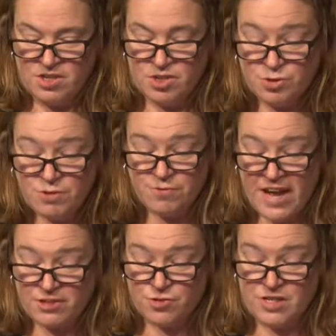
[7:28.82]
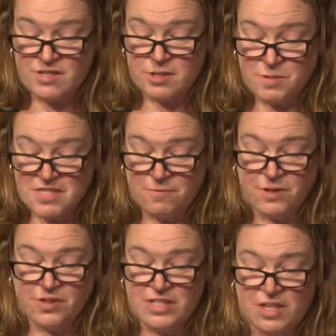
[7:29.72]
to the factory
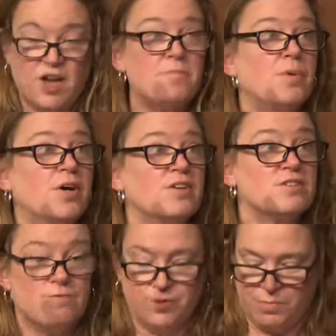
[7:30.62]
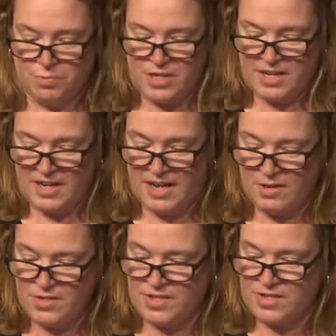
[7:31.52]
specifically to cut parts for the pre cut
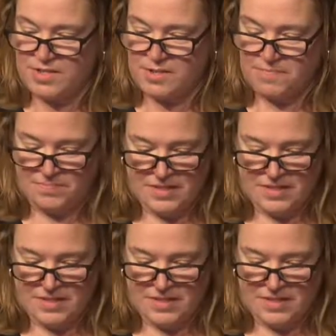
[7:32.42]
houses.